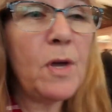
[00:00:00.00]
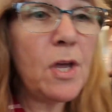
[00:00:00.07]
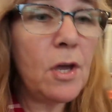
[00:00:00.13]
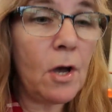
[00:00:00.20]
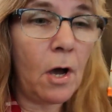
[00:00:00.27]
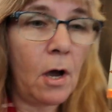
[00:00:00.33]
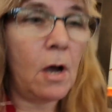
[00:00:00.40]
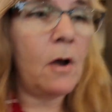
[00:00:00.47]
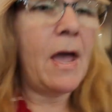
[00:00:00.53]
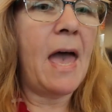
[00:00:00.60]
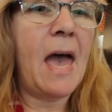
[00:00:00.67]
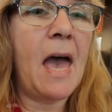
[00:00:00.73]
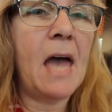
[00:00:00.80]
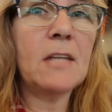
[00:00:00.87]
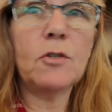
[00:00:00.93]
we are
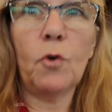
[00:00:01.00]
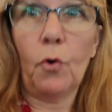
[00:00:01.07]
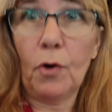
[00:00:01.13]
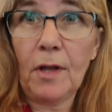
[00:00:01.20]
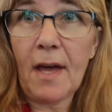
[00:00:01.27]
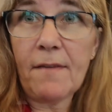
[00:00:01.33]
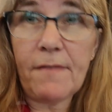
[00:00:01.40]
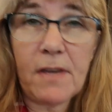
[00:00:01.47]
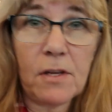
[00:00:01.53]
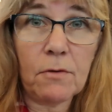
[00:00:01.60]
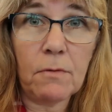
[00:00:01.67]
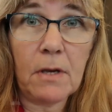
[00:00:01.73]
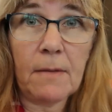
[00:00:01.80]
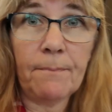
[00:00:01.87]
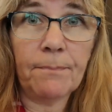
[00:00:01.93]
at Core Life
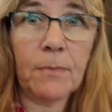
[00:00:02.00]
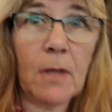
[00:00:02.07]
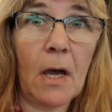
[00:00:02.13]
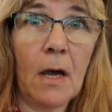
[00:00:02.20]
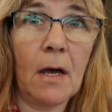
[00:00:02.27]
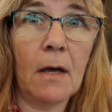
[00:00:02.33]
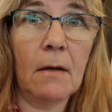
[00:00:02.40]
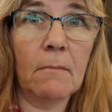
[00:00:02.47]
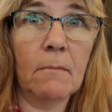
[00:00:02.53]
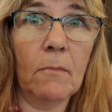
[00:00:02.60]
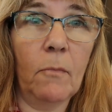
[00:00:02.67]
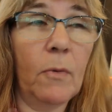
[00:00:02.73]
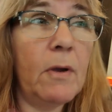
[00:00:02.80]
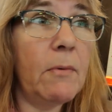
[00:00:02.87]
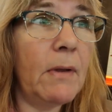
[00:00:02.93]
Eatery. Um,
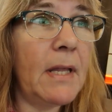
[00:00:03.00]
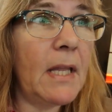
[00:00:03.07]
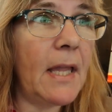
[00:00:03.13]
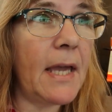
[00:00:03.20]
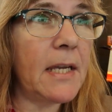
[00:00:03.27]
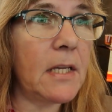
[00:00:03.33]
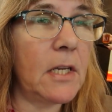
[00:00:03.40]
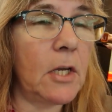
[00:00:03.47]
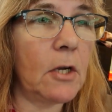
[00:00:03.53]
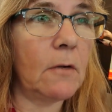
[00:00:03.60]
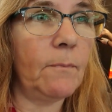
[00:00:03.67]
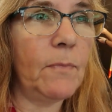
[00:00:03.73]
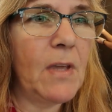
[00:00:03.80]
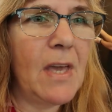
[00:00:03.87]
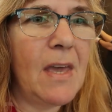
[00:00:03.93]
Like it
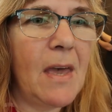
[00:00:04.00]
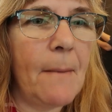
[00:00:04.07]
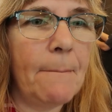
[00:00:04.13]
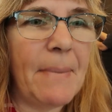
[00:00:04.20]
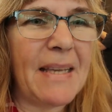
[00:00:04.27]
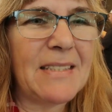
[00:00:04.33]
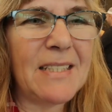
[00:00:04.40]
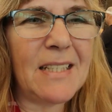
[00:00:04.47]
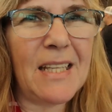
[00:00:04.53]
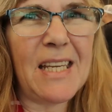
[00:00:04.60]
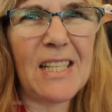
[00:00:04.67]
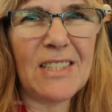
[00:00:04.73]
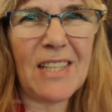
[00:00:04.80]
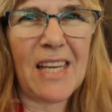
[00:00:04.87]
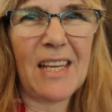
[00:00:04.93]
here. Basically,
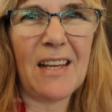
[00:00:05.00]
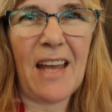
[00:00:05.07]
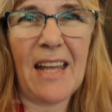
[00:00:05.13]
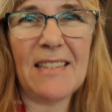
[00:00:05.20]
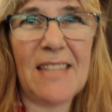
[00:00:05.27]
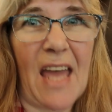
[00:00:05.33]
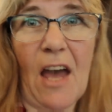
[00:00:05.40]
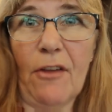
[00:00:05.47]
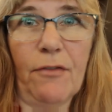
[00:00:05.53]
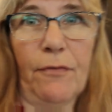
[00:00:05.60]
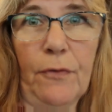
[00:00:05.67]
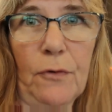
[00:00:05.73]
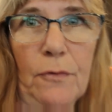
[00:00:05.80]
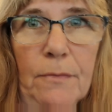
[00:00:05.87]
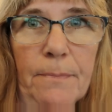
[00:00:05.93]
it's like it's a health
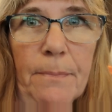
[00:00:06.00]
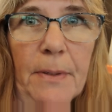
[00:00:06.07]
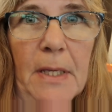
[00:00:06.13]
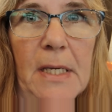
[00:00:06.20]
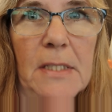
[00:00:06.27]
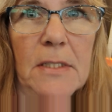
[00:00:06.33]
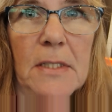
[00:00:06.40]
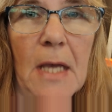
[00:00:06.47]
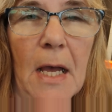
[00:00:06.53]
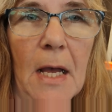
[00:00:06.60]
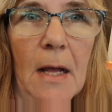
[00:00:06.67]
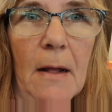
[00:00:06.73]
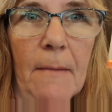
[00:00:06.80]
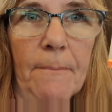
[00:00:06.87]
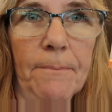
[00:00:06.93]
food place.
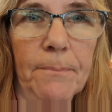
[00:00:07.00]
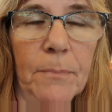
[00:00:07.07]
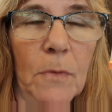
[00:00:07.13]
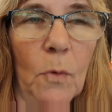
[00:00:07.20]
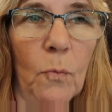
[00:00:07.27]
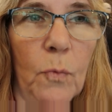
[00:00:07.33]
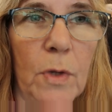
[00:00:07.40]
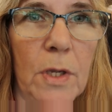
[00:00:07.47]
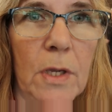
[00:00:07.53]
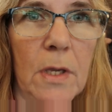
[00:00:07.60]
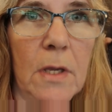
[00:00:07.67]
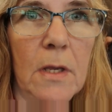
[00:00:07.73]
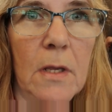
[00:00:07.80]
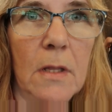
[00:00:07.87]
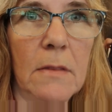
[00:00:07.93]
Um,
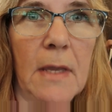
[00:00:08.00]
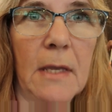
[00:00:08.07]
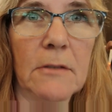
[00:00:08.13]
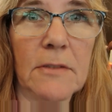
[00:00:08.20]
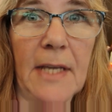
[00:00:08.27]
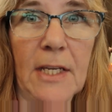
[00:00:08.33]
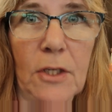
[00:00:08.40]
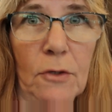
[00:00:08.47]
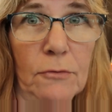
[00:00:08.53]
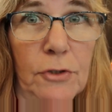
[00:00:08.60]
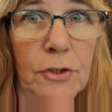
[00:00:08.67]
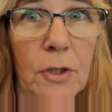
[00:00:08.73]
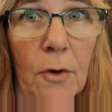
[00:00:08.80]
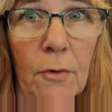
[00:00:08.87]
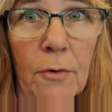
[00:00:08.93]
we there's like no
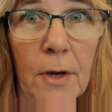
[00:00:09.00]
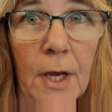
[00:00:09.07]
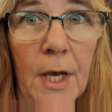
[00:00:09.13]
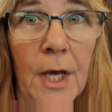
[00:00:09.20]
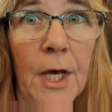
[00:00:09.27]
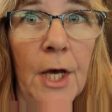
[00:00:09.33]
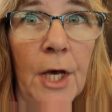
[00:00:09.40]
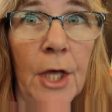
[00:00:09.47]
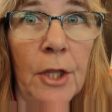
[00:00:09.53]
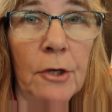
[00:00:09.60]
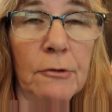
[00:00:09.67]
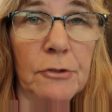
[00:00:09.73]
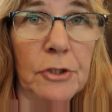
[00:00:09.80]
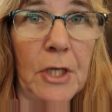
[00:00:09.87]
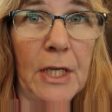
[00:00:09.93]
soda,
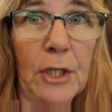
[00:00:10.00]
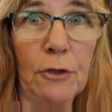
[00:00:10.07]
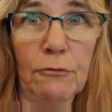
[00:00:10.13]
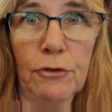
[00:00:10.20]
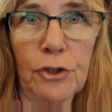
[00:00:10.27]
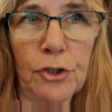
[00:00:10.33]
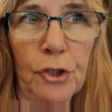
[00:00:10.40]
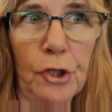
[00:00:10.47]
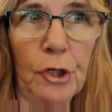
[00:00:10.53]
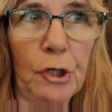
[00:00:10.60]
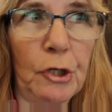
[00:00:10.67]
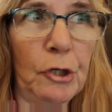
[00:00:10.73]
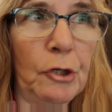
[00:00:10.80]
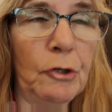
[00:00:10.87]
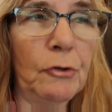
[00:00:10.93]
there's like no
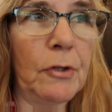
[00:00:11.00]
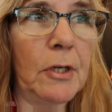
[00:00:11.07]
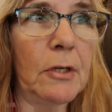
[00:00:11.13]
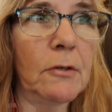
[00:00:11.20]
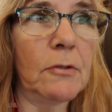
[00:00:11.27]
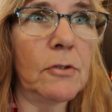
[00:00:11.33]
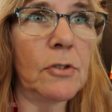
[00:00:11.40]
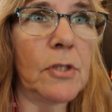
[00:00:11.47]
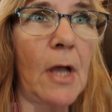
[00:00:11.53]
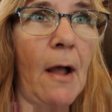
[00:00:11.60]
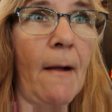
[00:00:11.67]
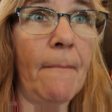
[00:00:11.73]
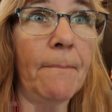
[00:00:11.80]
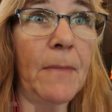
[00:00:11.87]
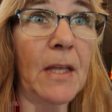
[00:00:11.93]
sugar, there's
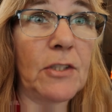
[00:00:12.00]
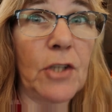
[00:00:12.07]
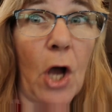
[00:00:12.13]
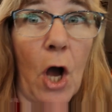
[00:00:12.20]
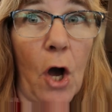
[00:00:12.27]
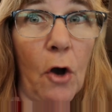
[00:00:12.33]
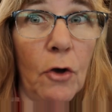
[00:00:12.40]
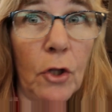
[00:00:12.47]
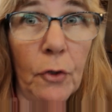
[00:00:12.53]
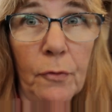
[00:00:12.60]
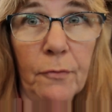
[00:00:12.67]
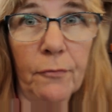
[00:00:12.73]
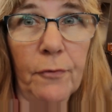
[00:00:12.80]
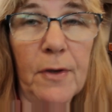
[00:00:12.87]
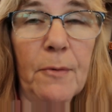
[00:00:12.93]
um, it's all
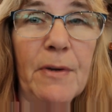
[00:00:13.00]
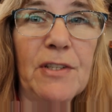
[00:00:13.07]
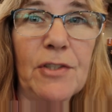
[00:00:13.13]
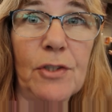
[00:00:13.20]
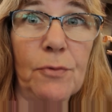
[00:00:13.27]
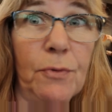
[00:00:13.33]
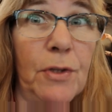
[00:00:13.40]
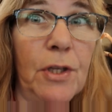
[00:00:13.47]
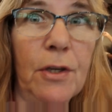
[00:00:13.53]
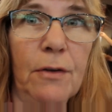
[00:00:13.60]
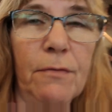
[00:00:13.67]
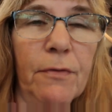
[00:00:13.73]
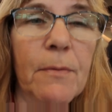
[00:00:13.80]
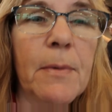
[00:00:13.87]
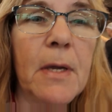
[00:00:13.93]
gluten free, which is really
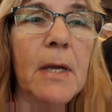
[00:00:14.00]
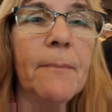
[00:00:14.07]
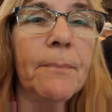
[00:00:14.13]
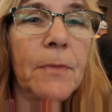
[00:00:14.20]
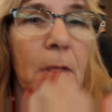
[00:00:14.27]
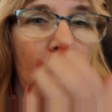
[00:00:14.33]
good for me.